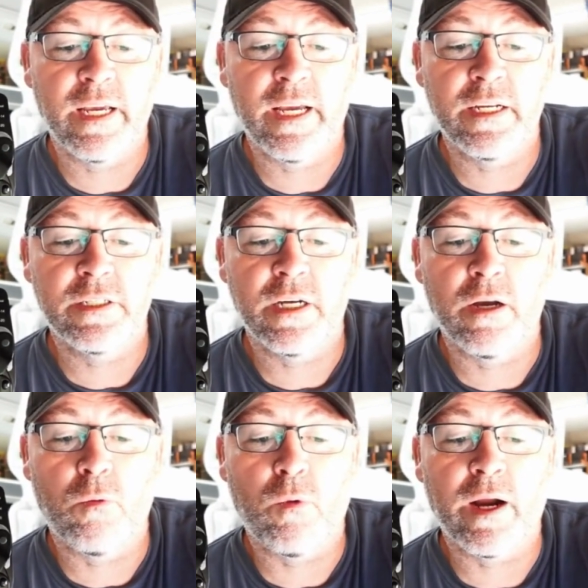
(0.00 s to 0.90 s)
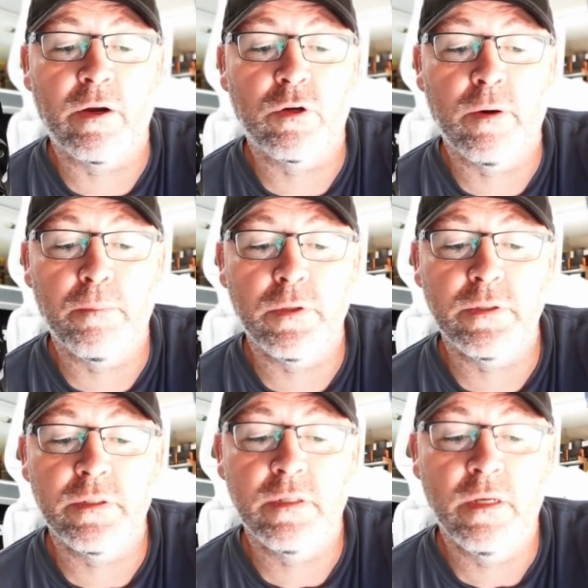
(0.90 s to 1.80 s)
gauge wire
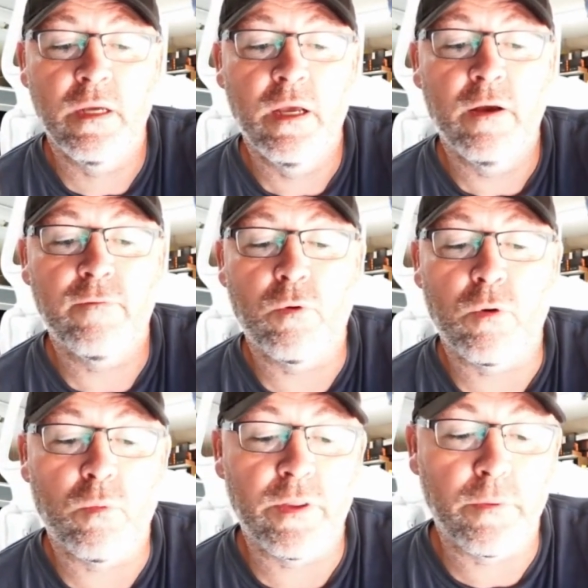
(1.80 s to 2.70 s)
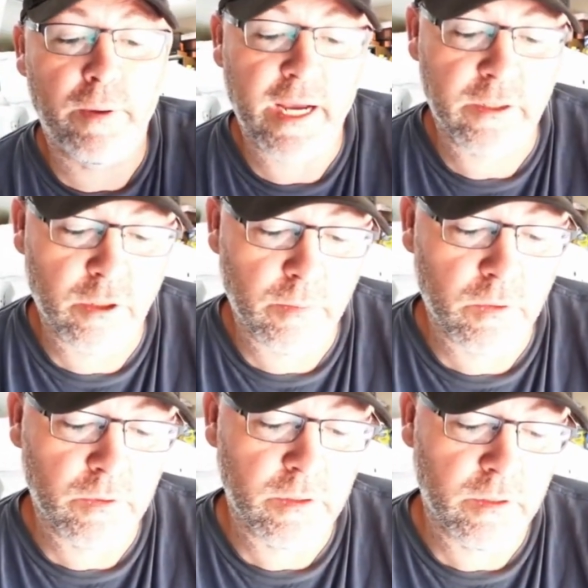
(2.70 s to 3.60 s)
crimpers for weather pack
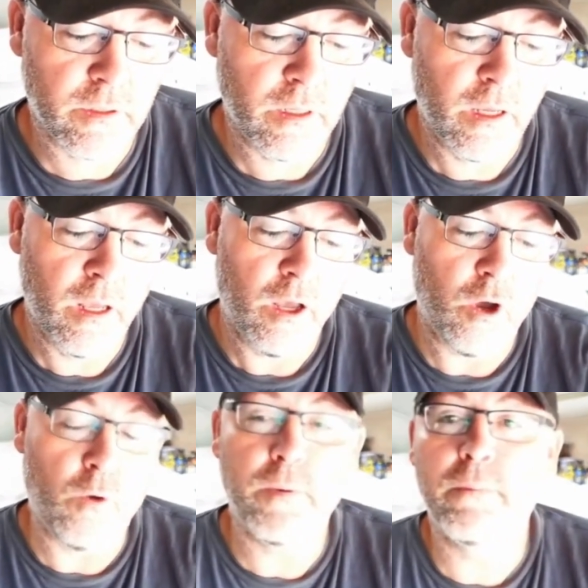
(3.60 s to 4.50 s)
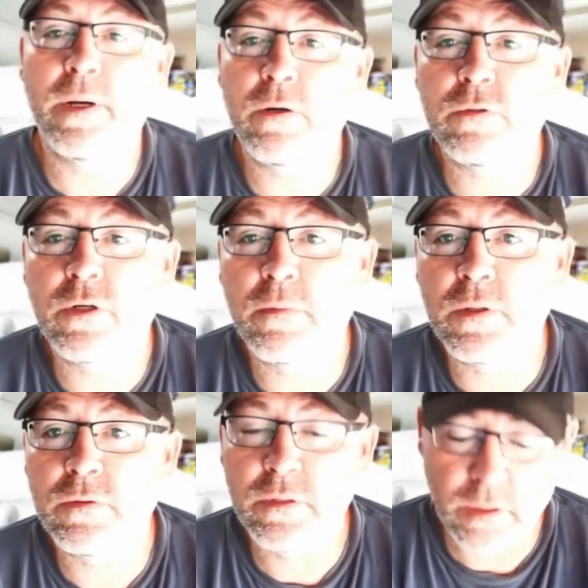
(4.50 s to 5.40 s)
terminals, open barrel
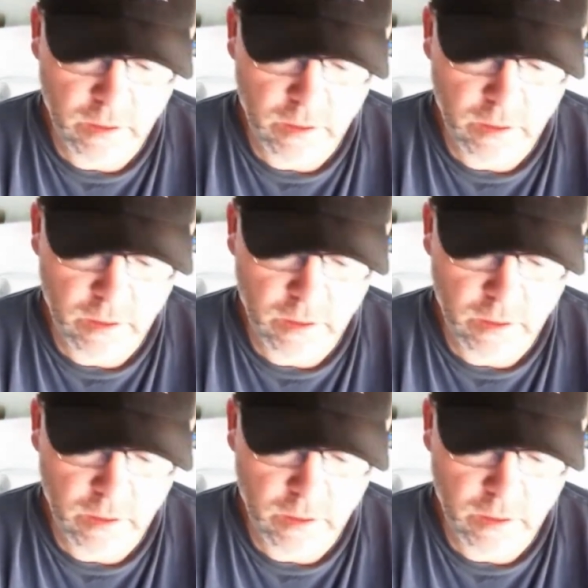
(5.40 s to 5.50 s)
terminals,